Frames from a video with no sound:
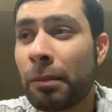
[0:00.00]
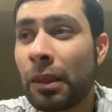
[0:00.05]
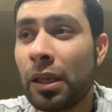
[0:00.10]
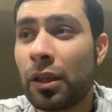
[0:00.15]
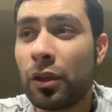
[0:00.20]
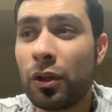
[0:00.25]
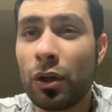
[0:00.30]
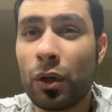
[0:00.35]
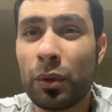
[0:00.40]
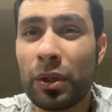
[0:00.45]

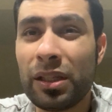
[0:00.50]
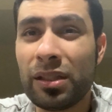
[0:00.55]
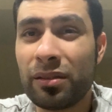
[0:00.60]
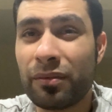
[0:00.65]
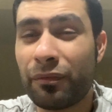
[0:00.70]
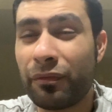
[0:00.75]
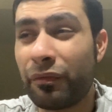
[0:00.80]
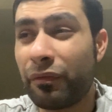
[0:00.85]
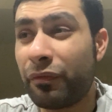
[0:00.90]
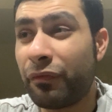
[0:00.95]
You know, he's
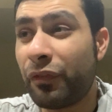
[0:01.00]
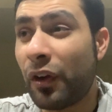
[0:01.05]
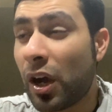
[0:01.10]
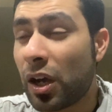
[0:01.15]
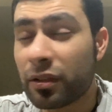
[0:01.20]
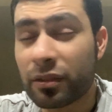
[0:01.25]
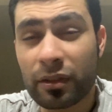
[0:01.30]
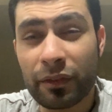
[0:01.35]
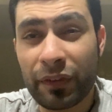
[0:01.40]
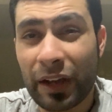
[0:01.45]

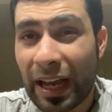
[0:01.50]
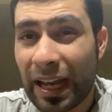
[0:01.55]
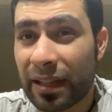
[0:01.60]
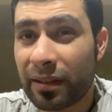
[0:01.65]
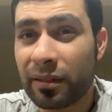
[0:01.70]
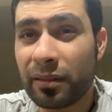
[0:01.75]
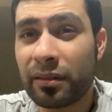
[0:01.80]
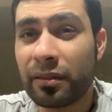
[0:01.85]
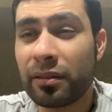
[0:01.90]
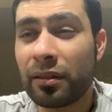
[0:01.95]
fast of
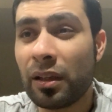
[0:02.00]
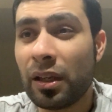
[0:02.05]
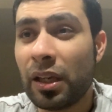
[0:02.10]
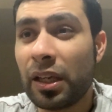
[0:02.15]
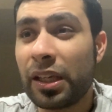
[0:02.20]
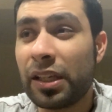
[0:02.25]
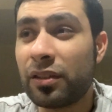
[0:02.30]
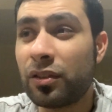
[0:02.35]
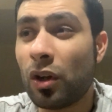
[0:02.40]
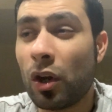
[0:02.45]
hands.
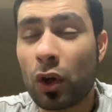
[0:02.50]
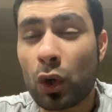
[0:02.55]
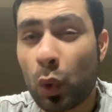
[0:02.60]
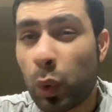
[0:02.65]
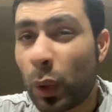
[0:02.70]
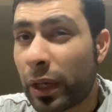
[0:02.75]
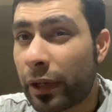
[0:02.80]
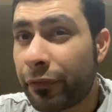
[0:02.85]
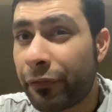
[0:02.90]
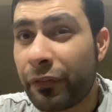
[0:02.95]
He's got
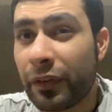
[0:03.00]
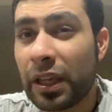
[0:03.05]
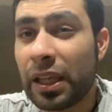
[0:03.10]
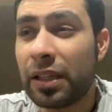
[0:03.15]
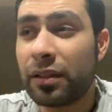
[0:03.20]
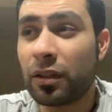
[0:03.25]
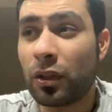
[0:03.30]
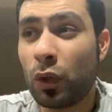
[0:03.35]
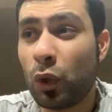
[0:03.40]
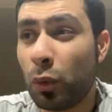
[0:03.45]
quick feet.
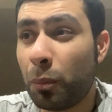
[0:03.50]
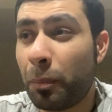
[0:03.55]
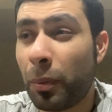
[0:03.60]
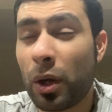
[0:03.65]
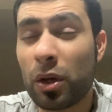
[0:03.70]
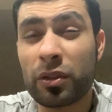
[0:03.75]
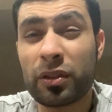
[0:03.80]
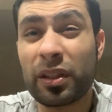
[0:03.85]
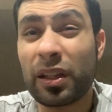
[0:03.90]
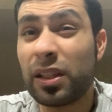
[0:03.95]
He's a good
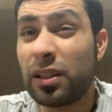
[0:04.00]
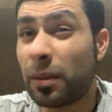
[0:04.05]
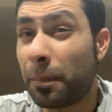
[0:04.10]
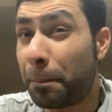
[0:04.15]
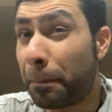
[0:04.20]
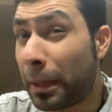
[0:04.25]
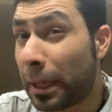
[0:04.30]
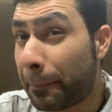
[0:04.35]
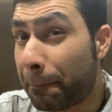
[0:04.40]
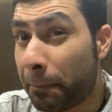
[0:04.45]
boxer. He's a
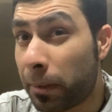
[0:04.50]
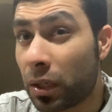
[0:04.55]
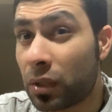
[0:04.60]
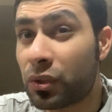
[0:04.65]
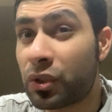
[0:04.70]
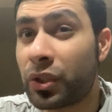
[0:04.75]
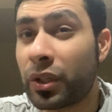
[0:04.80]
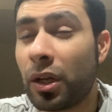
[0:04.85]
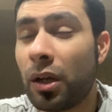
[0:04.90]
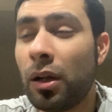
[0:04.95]
big
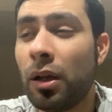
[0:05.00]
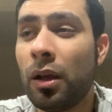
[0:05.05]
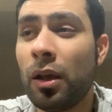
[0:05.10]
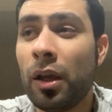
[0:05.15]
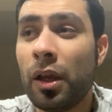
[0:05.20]
puncher.